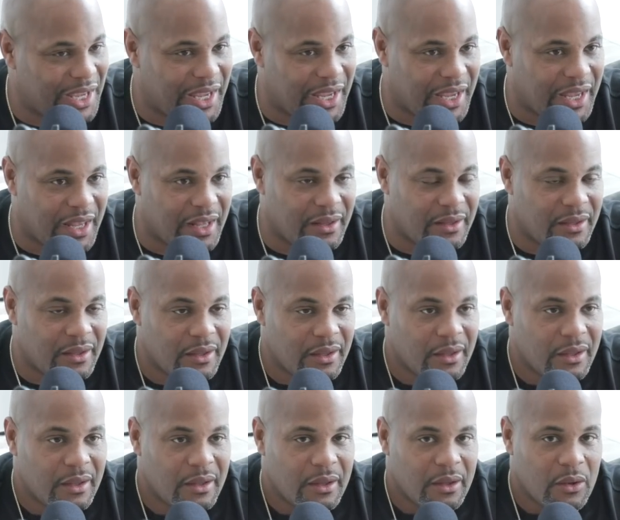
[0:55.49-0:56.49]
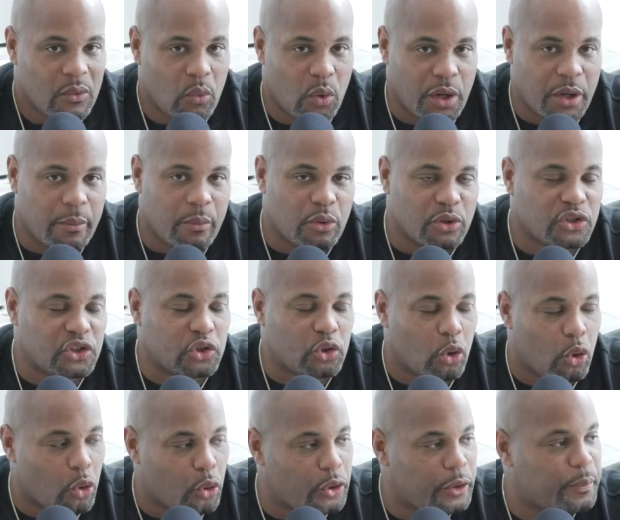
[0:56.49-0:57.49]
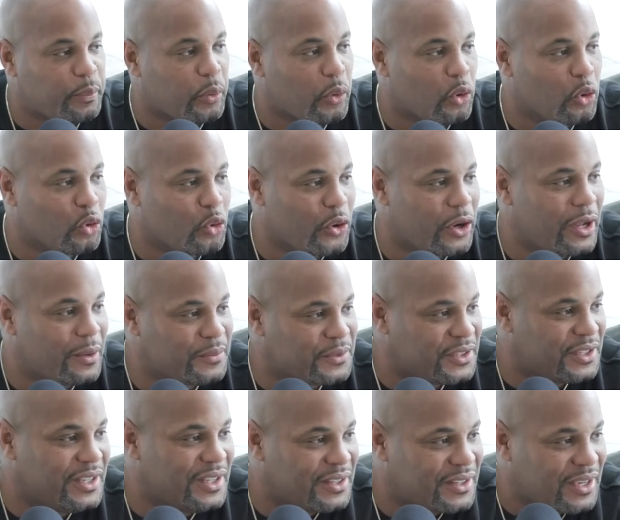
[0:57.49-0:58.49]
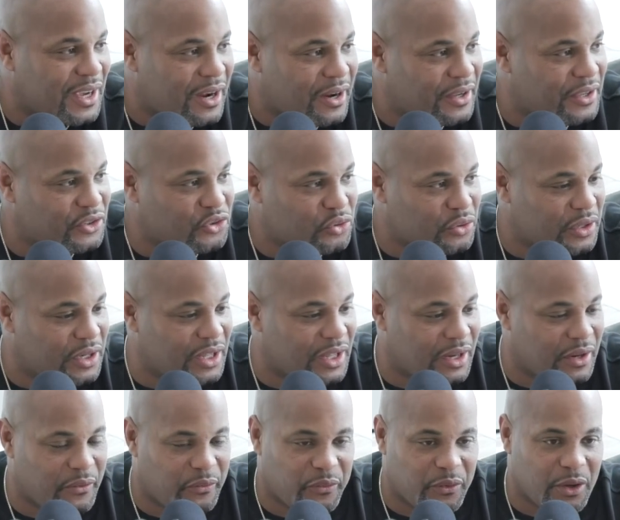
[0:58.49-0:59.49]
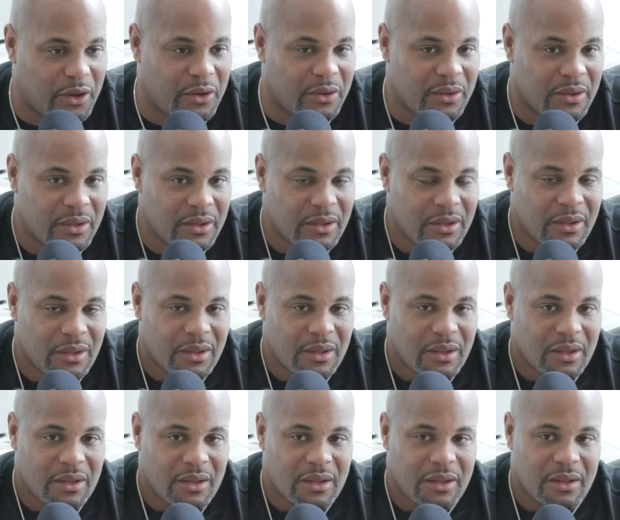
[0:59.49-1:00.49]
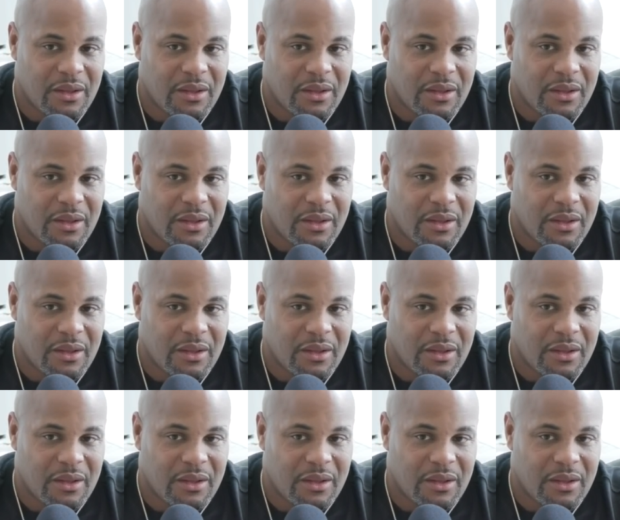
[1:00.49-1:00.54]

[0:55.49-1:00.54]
and one of the more storied programs in the entire history of the NFL. Mm-hmm.